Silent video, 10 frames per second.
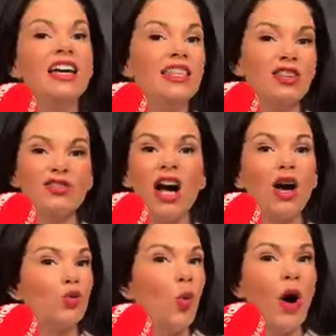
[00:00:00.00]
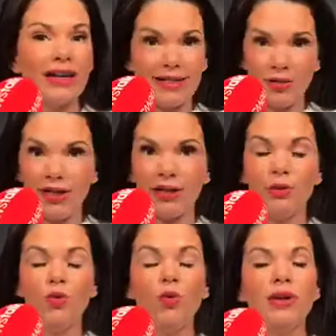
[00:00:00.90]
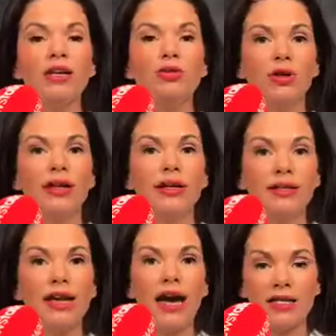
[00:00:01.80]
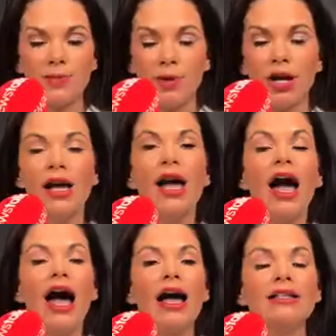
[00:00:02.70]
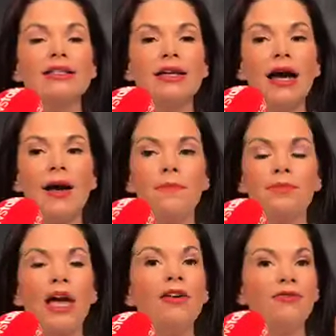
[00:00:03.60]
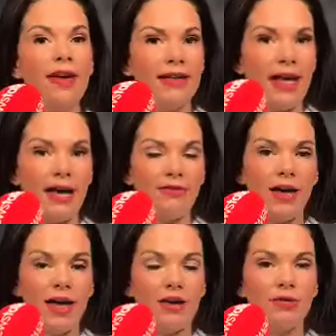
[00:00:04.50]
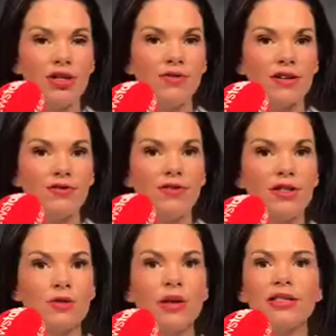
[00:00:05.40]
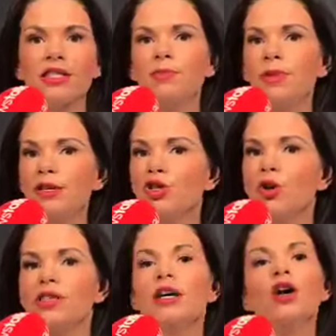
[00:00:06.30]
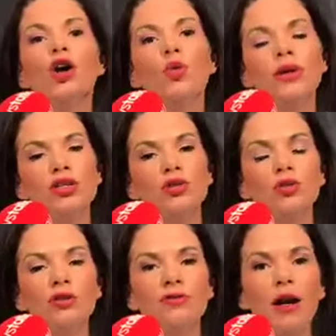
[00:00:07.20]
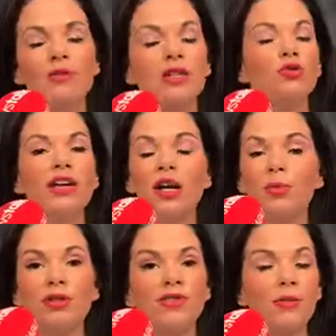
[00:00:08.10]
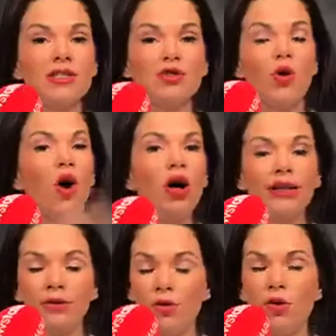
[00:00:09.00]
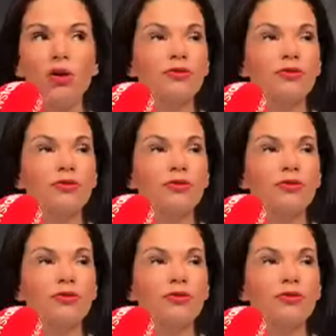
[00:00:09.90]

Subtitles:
they're not white looking. They won't make you look like Casper. And Avène have a range of factor 50s as well. So it's a big choice. Go into your local pharmacy. I know Care Plus Pharmacy do all the